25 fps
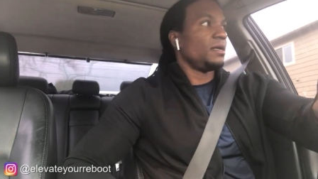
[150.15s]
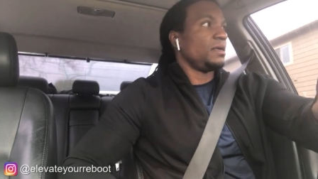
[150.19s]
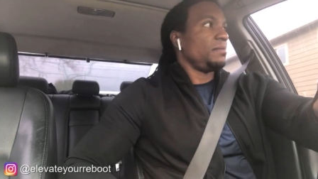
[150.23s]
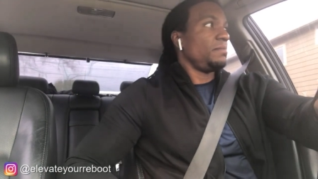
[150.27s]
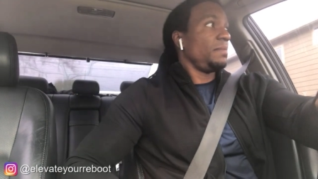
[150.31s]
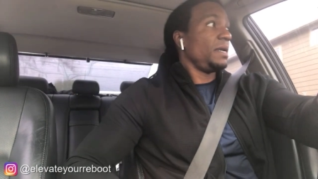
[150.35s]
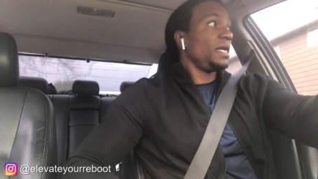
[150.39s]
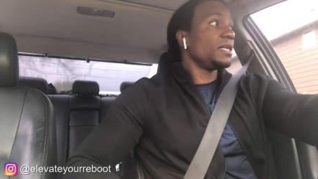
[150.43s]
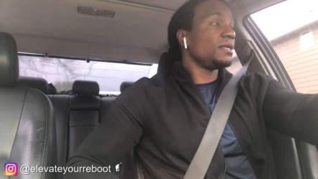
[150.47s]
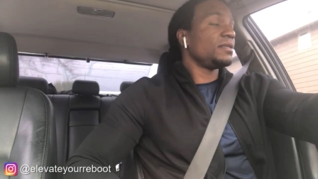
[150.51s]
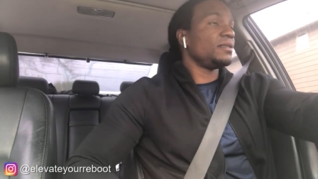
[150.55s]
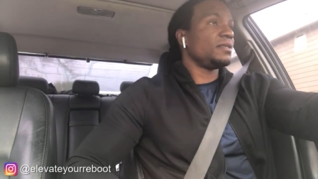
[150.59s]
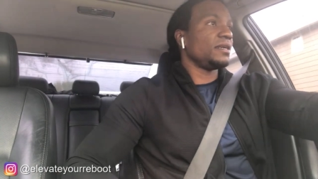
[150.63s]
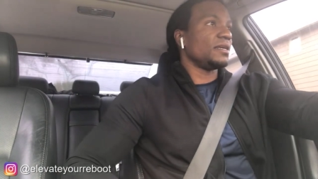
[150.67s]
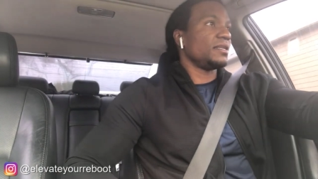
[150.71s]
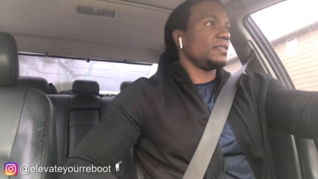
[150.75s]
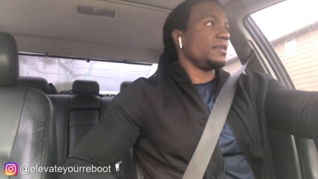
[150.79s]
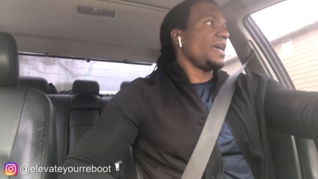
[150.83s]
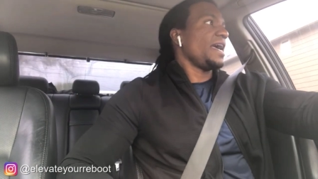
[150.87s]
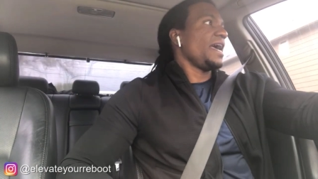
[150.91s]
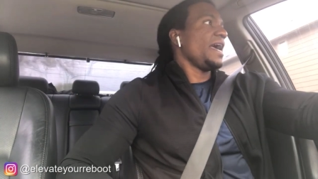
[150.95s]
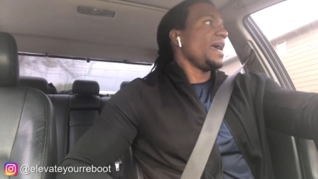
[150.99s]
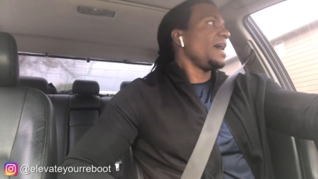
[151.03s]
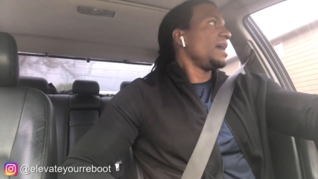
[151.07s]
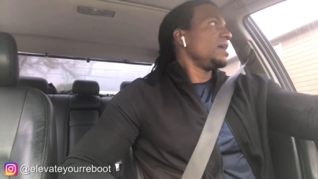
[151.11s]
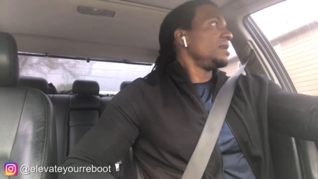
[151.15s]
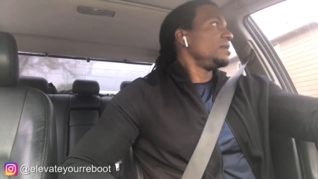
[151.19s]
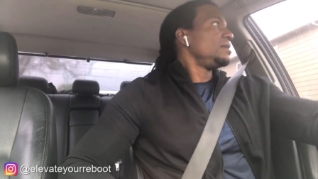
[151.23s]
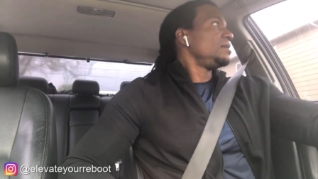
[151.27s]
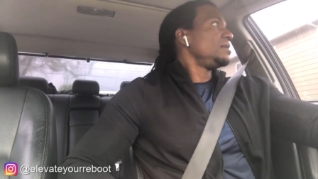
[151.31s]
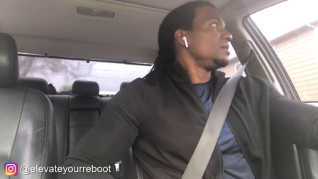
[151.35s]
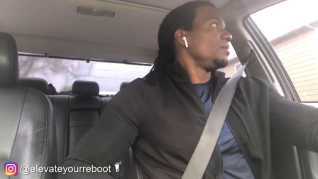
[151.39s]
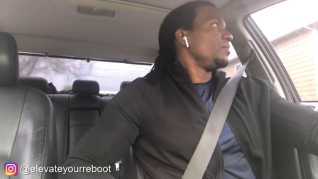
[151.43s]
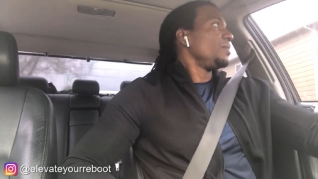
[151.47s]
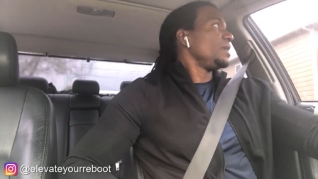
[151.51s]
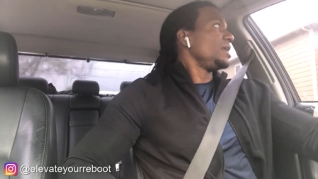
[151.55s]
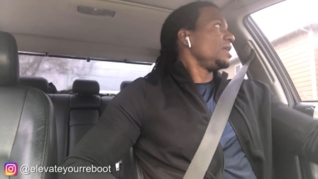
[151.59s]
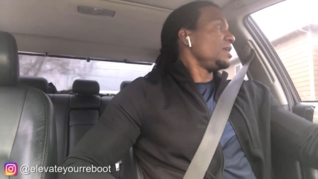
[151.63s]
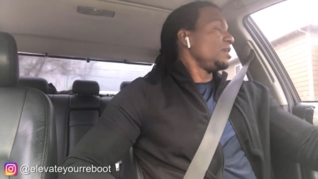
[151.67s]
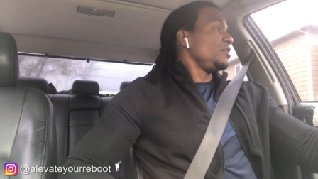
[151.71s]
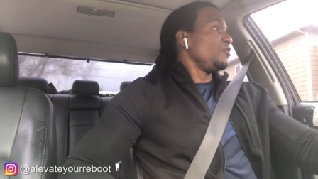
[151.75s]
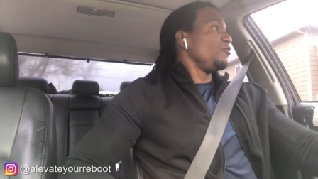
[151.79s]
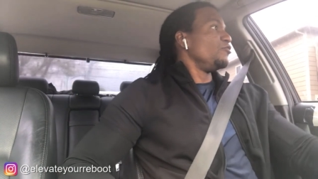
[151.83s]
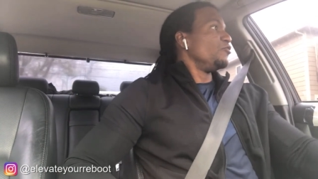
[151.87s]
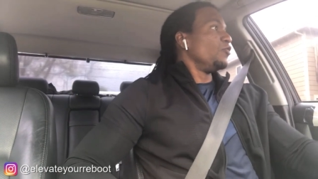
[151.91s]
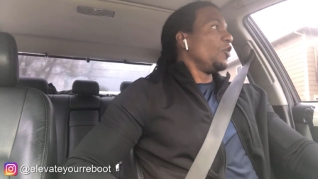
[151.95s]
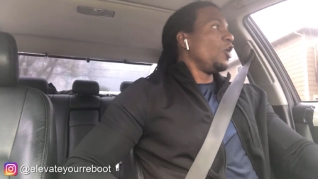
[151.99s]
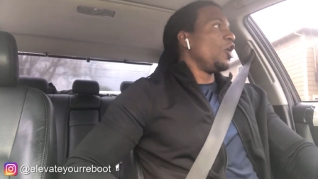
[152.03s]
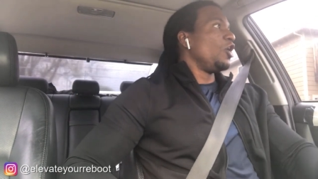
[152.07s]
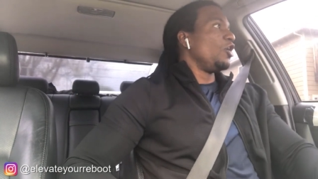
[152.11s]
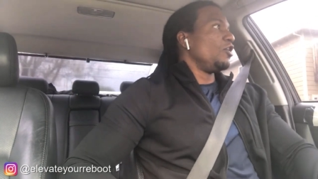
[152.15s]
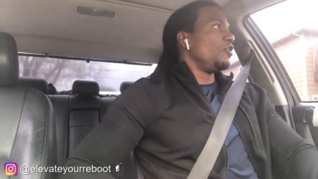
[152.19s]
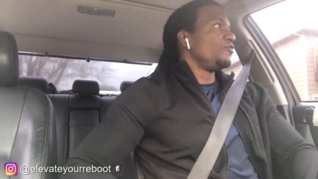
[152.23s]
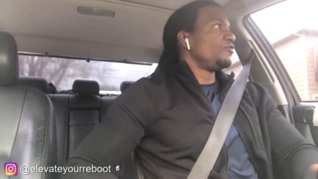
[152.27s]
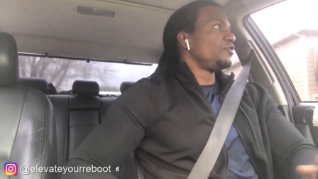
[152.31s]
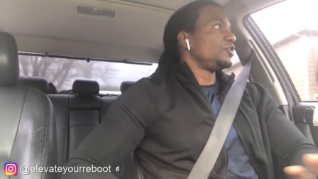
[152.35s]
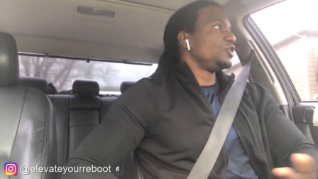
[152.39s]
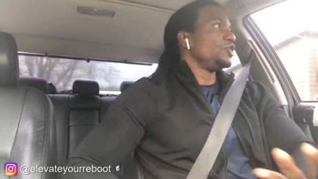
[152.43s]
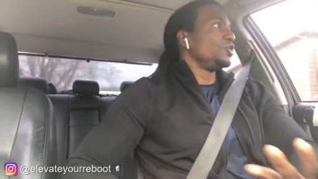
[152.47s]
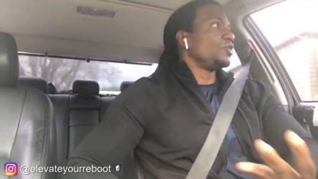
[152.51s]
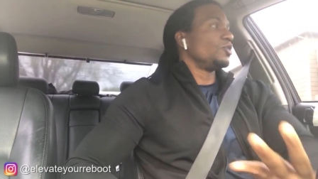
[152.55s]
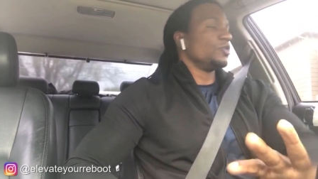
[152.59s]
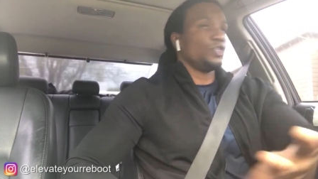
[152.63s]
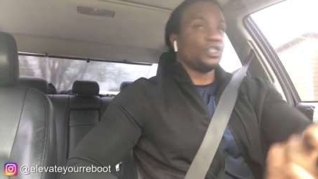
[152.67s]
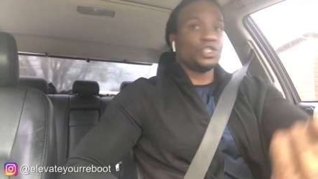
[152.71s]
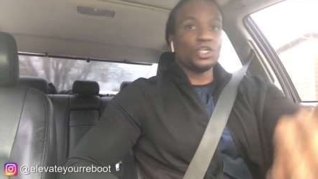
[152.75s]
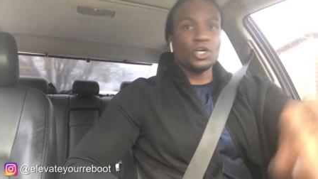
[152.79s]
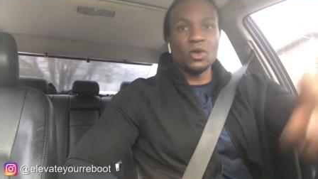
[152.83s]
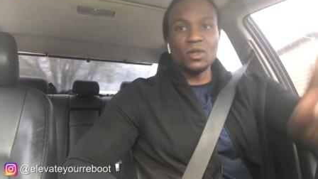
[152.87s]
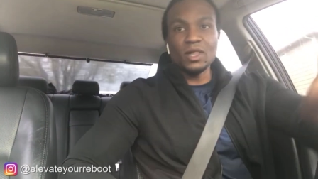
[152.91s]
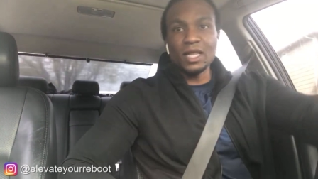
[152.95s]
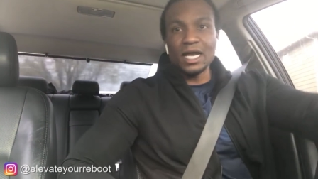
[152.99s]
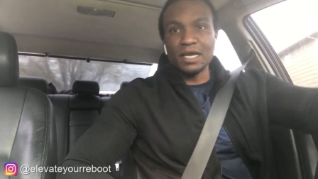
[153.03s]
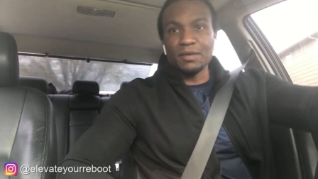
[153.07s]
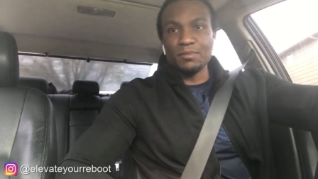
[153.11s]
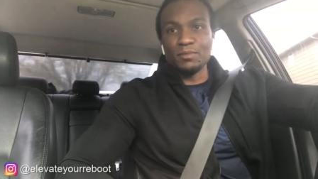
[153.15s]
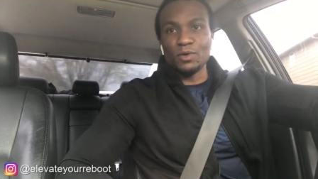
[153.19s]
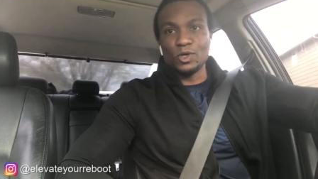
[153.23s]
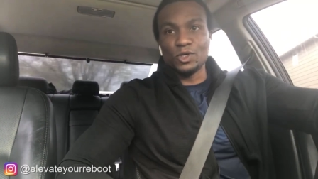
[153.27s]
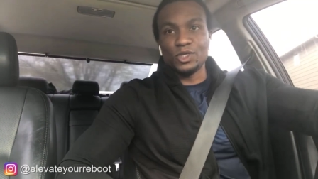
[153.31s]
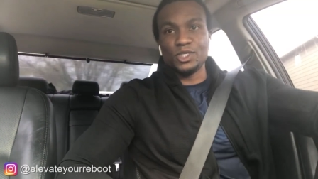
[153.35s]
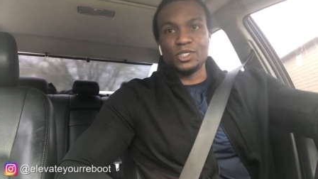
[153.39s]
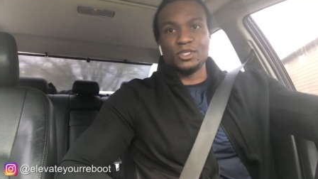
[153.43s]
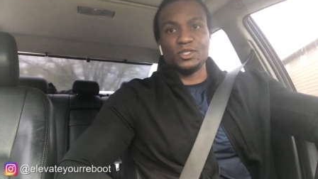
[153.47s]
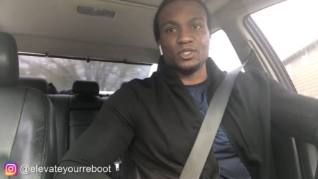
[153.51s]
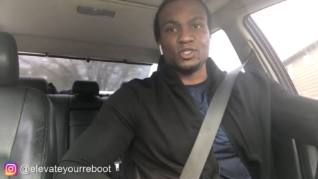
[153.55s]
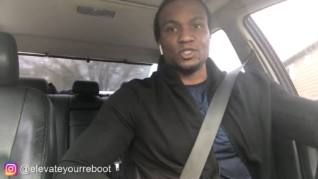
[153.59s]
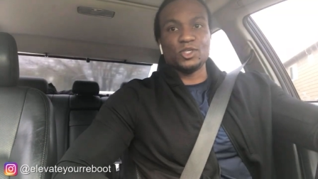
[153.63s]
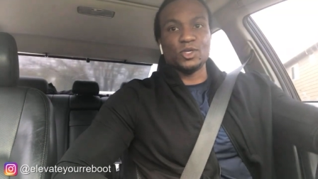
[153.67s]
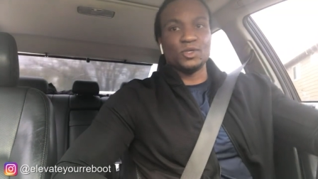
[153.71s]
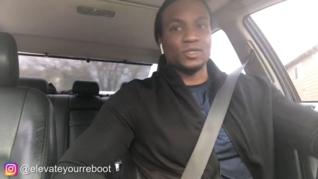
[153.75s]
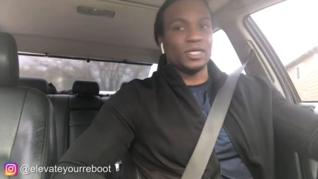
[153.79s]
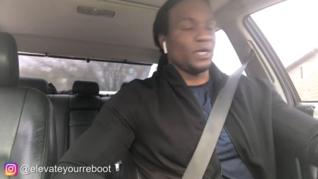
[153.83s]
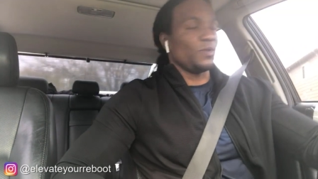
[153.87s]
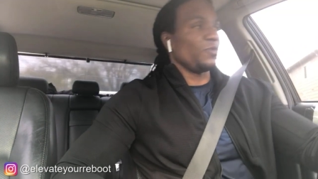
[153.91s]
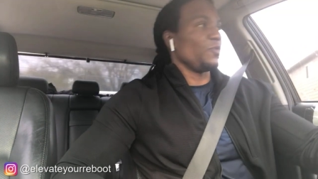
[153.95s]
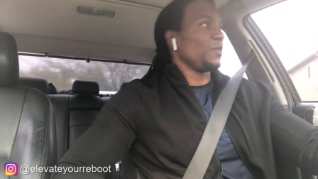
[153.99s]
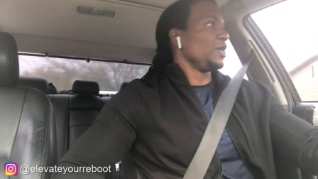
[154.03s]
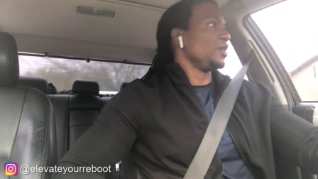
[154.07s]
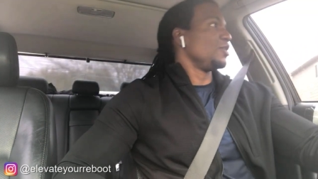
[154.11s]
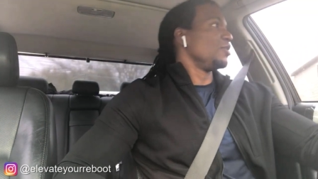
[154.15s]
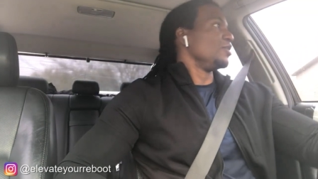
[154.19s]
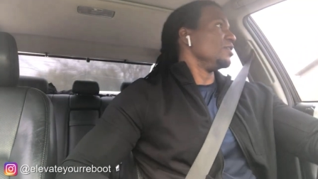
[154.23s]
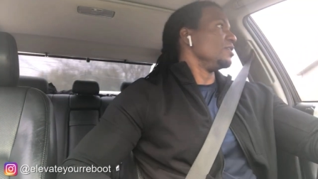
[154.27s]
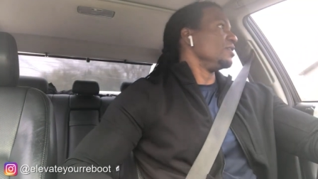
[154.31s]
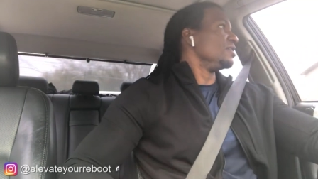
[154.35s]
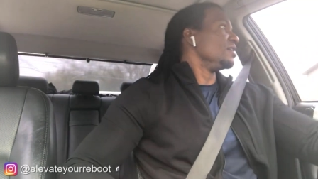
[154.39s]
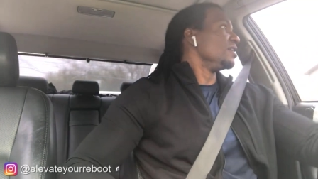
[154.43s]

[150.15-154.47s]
Men, on the other hand, we evolved to control our emotions so that we could